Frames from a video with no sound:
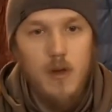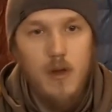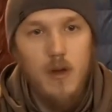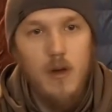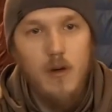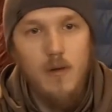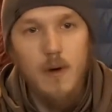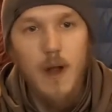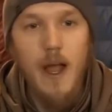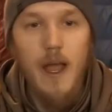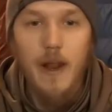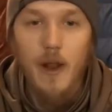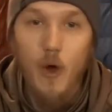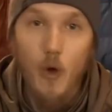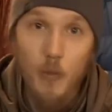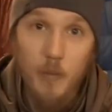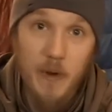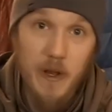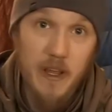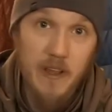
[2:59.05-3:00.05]
Alright,
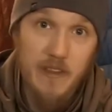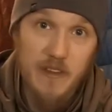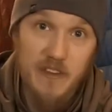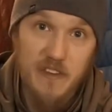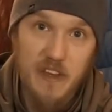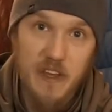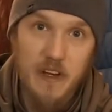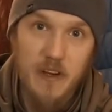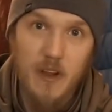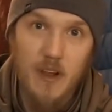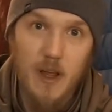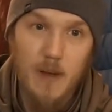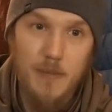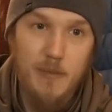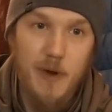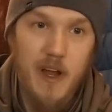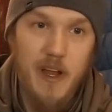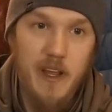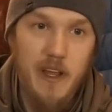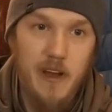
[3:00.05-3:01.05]
opening the Signal up
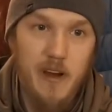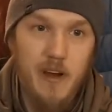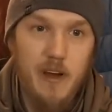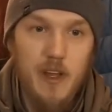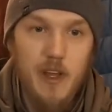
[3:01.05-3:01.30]
right here,